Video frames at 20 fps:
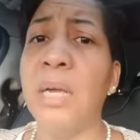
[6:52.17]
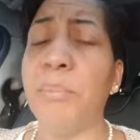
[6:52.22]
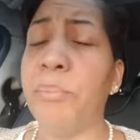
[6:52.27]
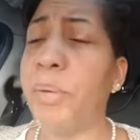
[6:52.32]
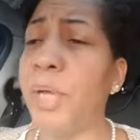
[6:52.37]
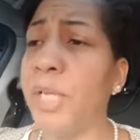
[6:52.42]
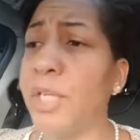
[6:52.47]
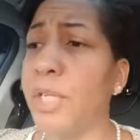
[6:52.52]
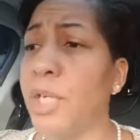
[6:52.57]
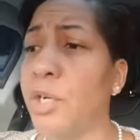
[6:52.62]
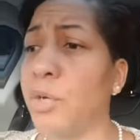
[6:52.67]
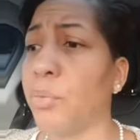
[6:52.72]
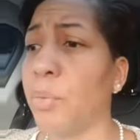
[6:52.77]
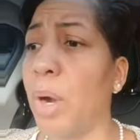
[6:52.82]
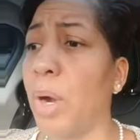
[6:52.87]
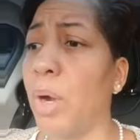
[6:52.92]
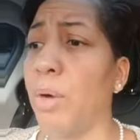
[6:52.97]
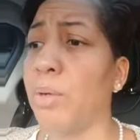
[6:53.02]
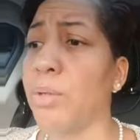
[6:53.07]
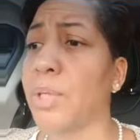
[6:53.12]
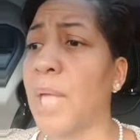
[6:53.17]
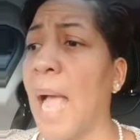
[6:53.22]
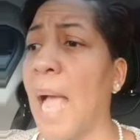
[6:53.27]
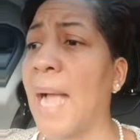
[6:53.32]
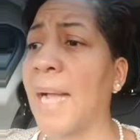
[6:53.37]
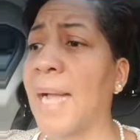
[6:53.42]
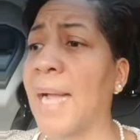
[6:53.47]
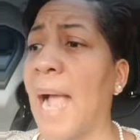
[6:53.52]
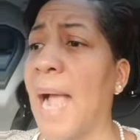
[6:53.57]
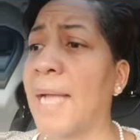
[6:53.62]
picked up the rose, I
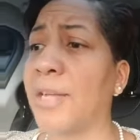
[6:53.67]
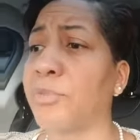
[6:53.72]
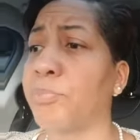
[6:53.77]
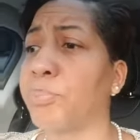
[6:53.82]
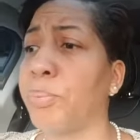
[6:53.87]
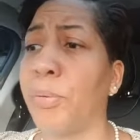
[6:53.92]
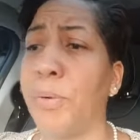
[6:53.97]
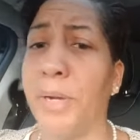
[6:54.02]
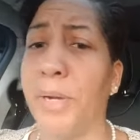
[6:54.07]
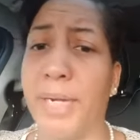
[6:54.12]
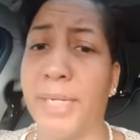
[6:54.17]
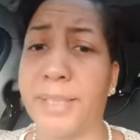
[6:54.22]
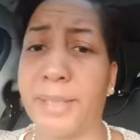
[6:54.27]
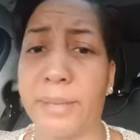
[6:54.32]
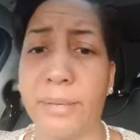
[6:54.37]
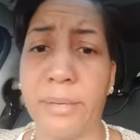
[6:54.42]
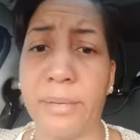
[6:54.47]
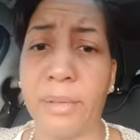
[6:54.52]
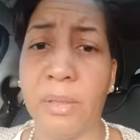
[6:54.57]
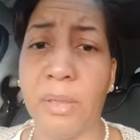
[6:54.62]
got pricked.